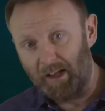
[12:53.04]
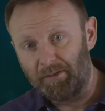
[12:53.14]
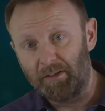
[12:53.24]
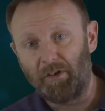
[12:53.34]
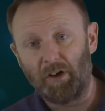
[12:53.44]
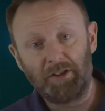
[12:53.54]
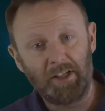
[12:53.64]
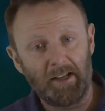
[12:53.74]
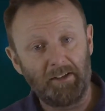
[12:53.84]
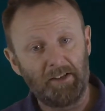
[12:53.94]
level of
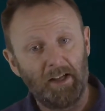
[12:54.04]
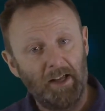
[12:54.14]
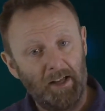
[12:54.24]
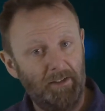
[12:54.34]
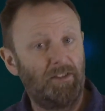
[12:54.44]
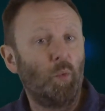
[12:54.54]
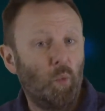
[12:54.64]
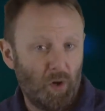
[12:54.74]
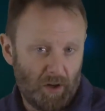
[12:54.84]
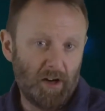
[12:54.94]
context is the
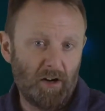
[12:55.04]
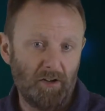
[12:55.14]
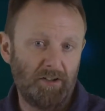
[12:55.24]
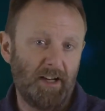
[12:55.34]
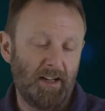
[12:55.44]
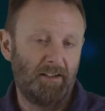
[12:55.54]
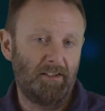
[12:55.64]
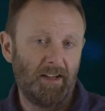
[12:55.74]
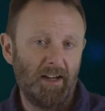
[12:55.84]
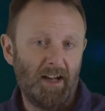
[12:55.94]
worker
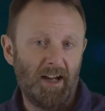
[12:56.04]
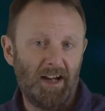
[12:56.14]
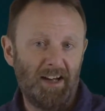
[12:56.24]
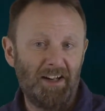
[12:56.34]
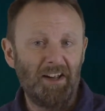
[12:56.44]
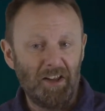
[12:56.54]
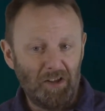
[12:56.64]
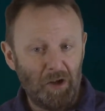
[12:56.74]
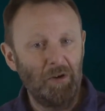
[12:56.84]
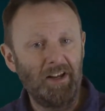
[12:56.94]
context.
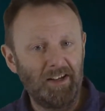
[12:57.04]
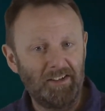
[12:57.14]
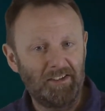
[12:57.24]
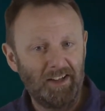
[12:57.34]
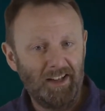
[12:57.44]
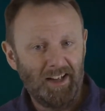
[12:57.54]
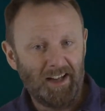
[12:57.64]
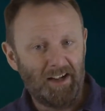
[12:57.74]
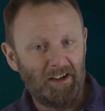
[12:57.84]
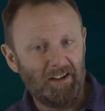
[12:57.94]
Unions
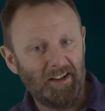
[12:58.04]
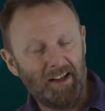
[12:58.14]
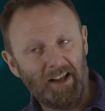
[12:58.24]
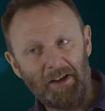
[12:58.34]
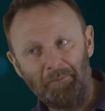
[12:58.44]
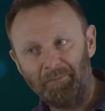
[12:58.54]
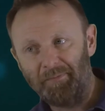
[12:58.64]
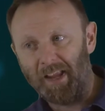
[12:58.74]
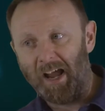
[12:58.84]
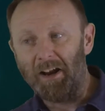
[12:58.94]
are
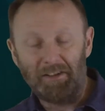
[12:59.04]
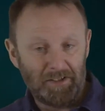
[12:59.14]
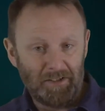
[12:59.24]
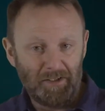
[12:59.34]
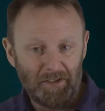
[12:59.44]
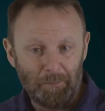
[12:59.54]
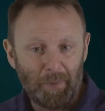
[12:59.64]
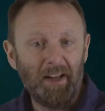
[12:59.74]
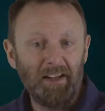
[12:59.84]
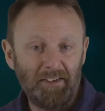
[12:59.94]
at
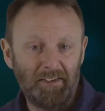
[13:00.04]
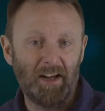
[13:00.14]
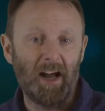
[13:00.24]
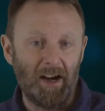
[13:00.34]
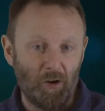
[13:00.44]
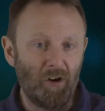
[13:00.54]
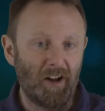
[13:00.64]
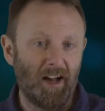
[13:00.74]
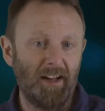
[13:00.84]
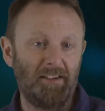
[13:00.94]
base an
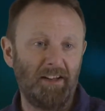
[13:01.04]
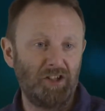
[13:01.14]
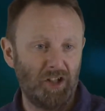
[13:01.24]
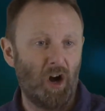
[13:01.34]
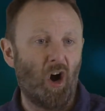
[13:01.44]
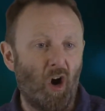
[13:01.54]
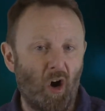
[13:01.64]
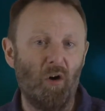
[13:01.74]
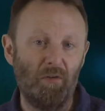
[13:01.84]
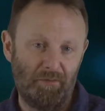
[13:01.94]
organisation
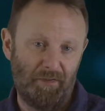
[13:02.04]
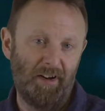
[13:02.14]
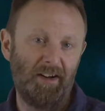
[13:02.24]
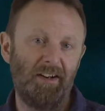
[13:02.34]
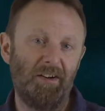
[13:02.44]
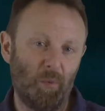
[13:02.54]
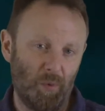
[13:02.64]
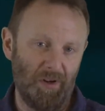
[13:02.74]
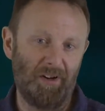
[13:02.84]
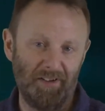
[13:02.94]
of
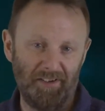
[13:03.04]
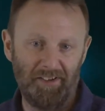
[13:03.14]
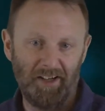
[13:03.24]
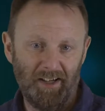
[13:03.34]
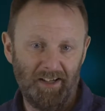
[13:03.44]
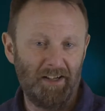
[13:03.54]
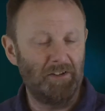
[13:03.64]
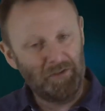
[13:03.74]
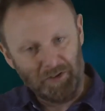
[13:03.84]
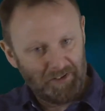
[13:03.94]
workers. Now,
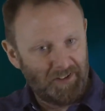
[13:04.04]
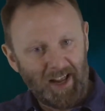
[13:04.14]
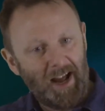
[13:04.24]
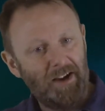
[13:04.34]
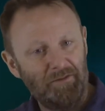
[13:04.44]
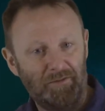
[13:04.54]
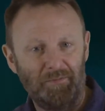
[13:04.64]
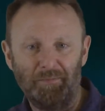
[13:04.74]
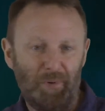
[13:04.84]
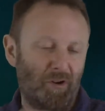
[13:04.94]
of course, they have
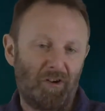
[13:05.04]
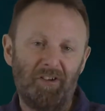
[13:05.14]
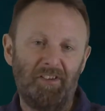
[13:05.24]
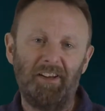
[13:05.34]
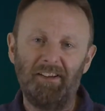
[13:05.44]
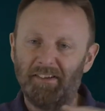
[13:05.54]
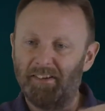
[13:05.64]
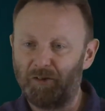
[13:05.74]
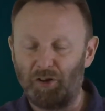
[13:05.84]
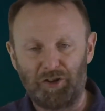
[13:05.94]
bureaucracies and
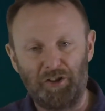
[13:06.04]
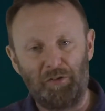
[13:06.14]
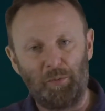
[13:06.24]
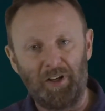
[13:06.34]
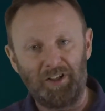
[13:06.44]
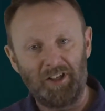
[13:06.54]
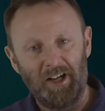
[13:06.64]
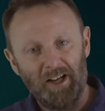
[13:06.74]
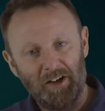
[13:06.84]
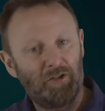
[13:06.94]
structures which
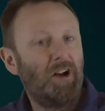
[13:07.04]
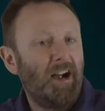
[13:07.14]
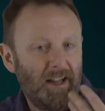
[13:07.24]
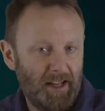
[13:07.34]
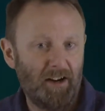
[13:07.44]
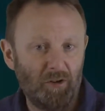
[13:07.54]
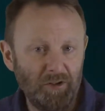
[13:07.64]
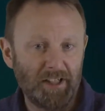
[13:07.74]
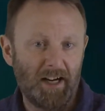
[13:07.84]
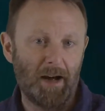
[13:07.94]
create their
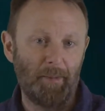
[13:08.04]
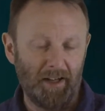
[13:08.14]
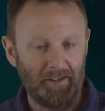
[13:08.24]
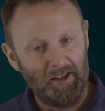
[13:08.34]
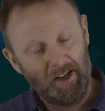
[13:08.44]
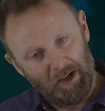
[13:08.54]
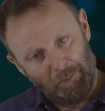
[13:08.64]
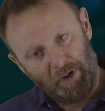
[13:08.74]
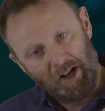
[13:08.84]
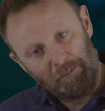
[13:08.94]
own dynamics,
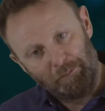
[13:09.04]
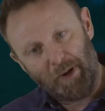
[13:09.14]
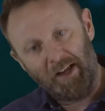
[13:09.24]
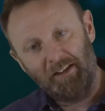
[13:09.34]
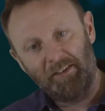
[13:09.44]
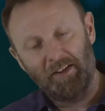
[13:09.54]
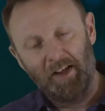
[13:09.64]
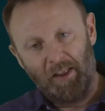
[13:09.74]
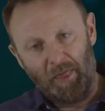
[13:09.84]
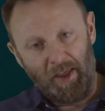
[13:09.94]
but at base
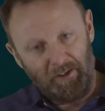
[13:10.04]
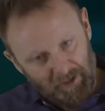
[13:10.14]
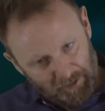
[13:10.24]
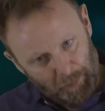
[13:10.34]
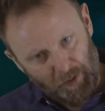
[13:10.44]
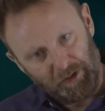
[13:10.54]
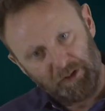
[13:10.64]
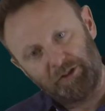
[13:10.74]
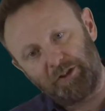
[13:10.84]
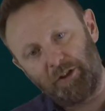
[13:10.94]
they
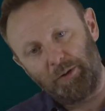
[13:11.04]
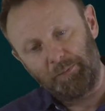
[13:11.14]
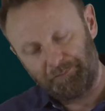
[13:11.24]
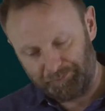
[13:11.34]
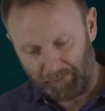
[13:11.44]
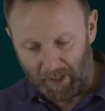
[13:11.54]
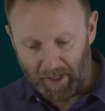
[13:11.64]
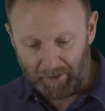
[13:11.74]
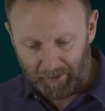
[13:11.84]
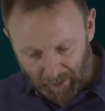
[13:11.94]
respond to
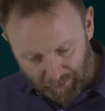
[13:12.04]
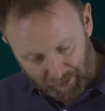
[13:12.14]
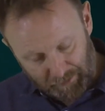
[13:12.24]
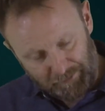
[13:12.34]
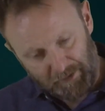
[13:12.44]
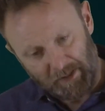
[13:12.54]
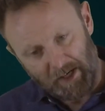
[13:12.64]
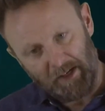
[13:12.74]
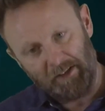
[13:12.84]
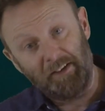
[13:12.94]
the level
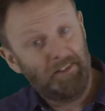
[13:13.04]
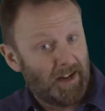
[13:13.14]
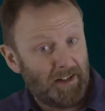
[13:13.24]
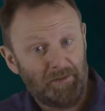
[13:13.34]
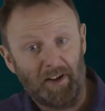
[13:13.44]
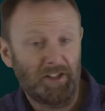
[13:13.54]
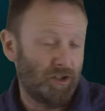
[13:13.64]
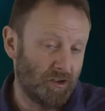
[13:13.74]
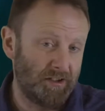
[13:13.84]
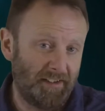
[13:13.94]
of
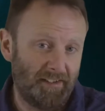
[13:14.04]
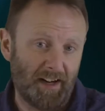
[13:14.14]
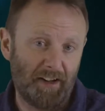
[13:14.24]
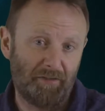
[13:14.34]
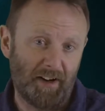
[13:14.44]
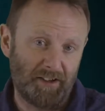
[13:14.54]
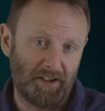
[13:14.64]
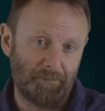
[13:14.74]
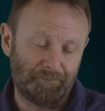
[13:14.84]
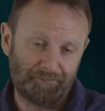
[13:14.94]
satisfaction or dissatisfaction